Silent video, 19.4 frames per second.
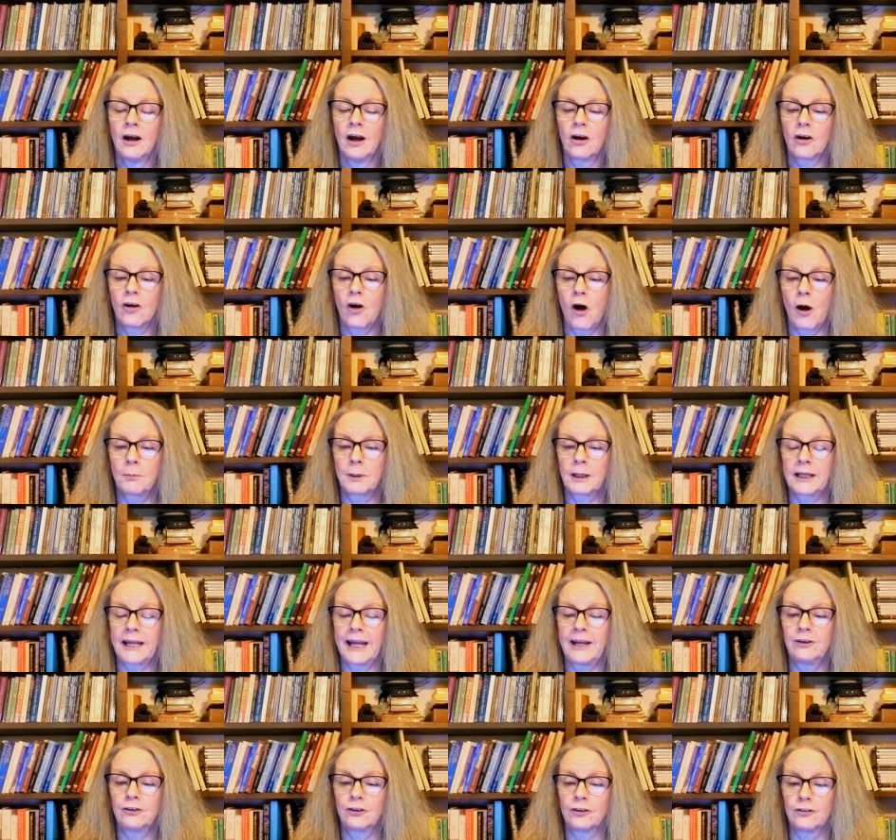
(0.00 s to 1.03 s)

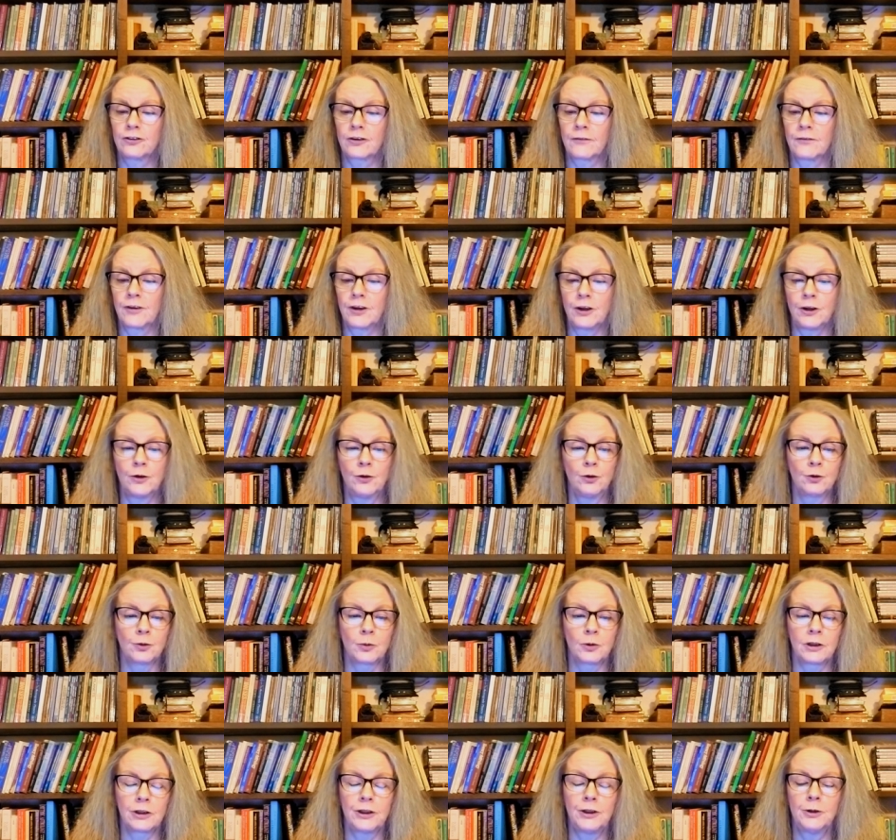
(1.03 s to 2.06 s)
complications of the
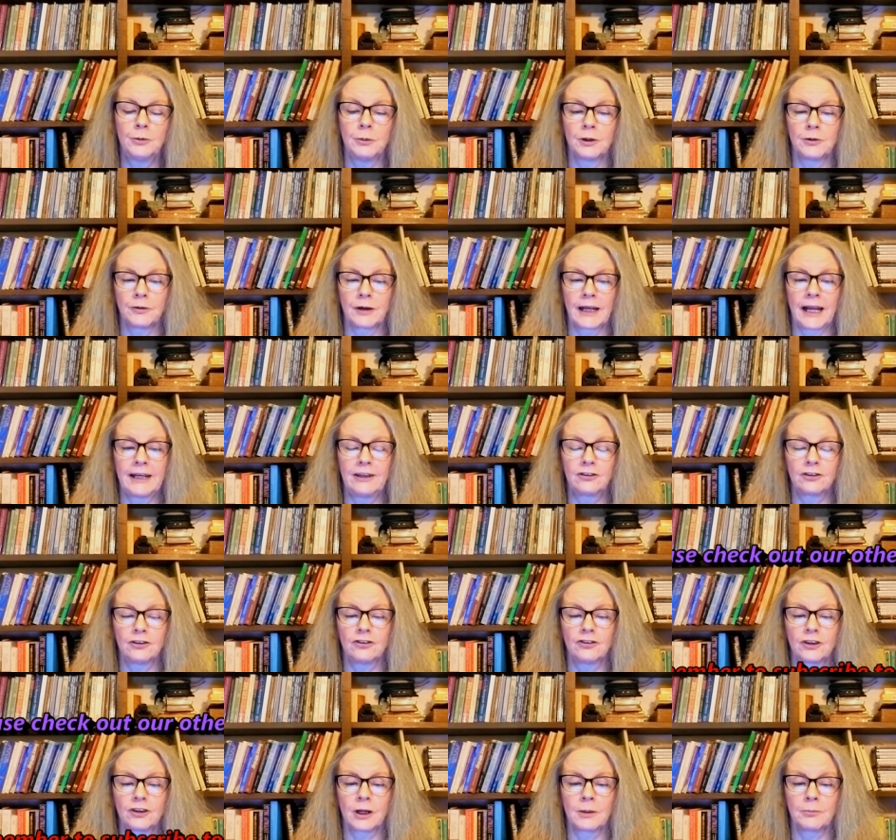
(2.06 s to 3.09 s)
usual human
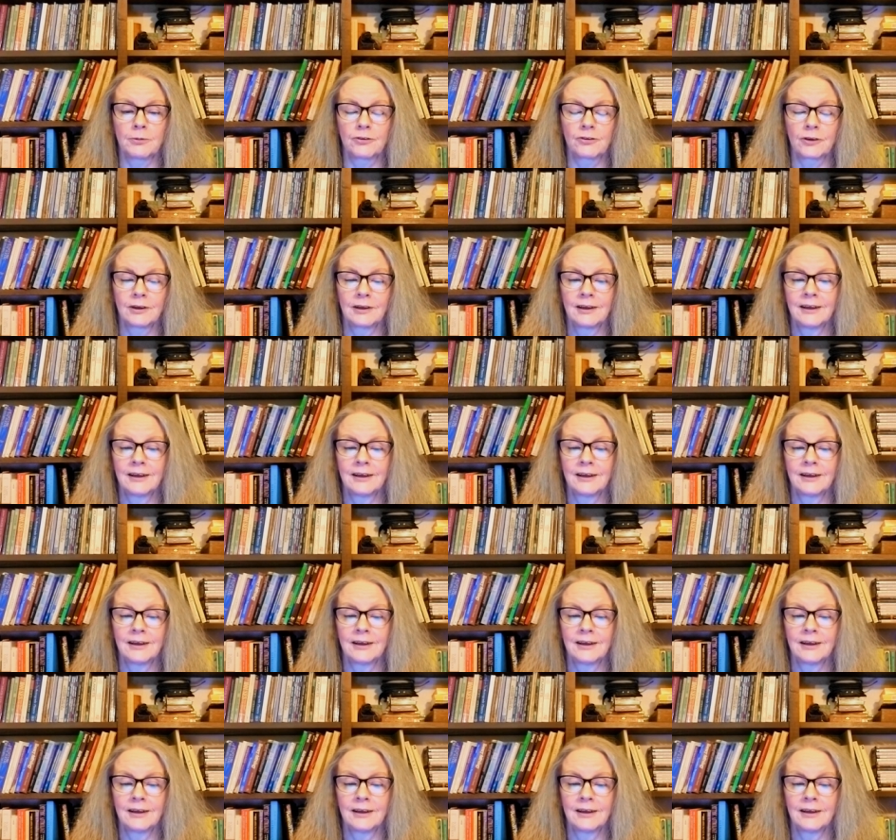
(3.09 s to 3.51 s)
relationships.